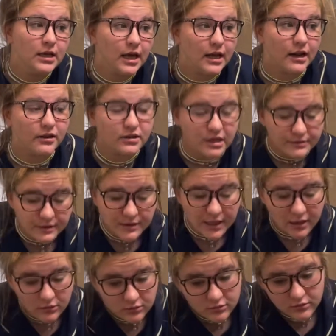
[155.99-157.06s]
and other times I'm
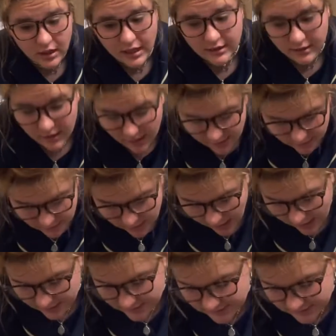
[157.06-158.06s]
like, ooh, I, I look kind of